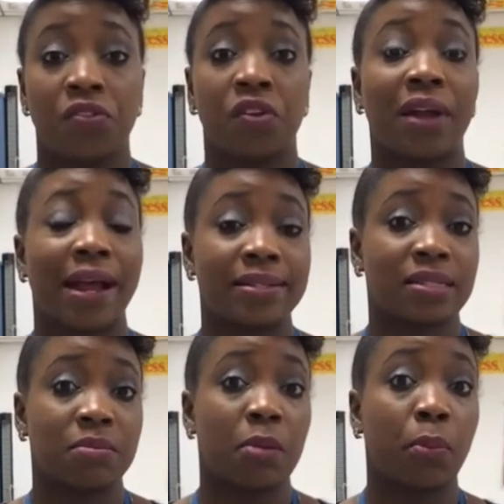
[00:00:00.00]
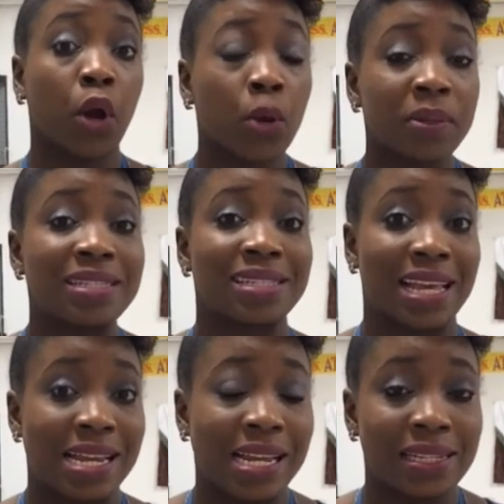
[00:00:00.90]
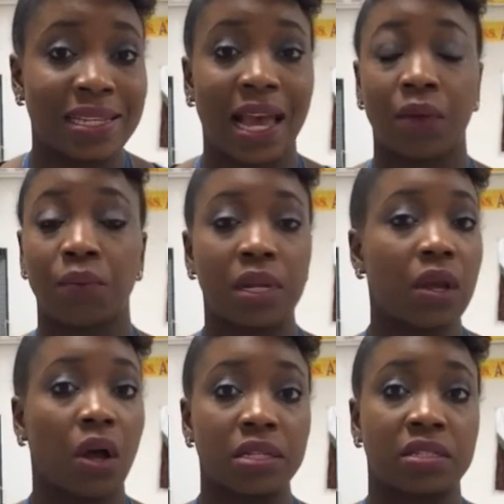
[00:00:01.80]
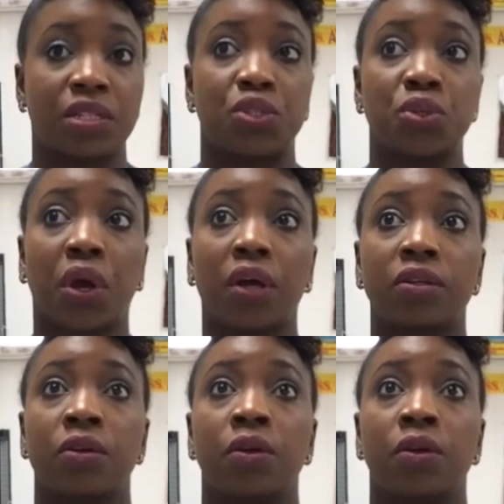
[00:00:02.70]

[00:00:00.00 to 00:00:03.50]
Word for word: there has to be purpose in it. I really honestly do not